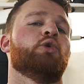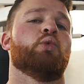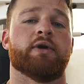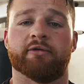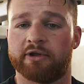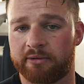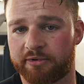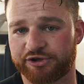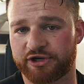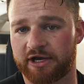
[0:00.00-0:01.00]
We really
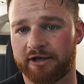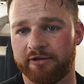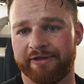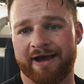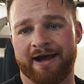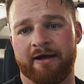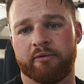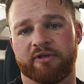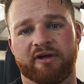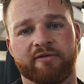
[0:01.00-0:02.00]
appreciate that.
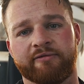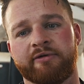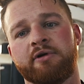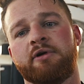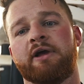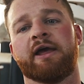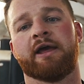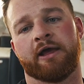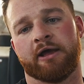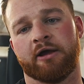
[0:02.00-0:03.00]
We love
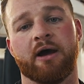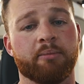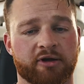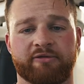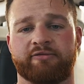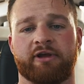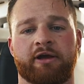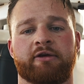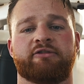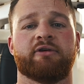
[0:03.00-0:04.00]
a
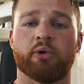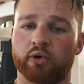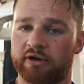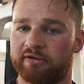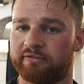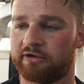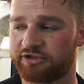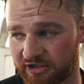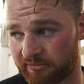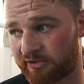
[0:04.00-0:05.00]
uplifting, supportive
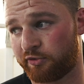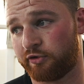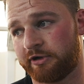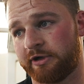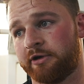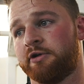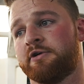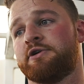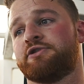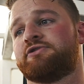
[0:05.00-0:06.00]
gym community.
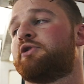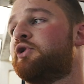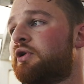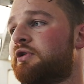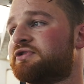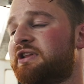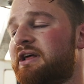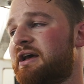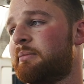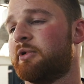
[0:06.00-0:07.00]
So kudos to
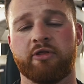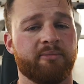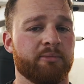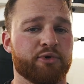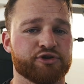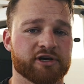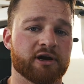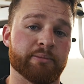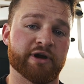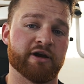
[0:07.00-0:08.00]
them and all the members that
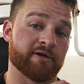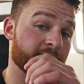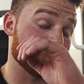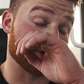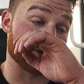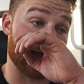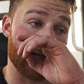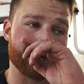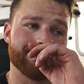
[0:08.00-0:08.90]
come here for that.